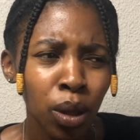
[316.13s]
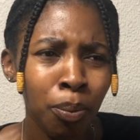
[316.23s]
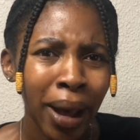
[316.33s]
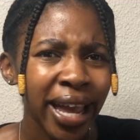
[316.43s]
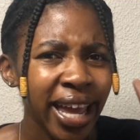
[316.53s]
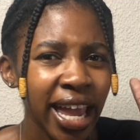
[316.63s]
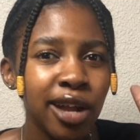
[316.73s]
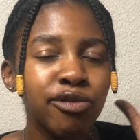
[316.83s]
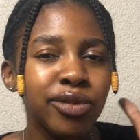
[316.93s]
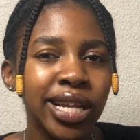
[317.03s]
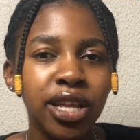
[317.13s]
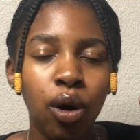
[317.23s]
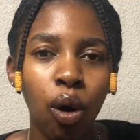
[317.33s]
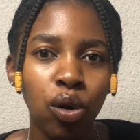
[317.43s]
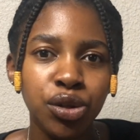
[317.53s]
My hair really
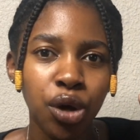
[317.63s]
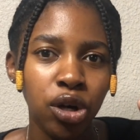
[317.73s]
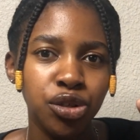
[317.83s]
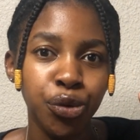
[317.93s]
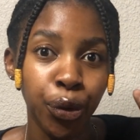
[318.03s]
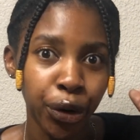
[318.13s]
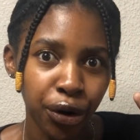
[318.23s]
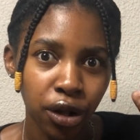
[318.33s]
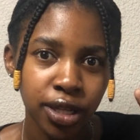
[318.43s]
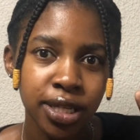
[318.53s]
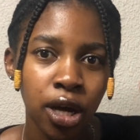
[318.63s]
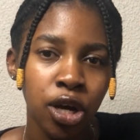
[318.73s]
holds on to curls,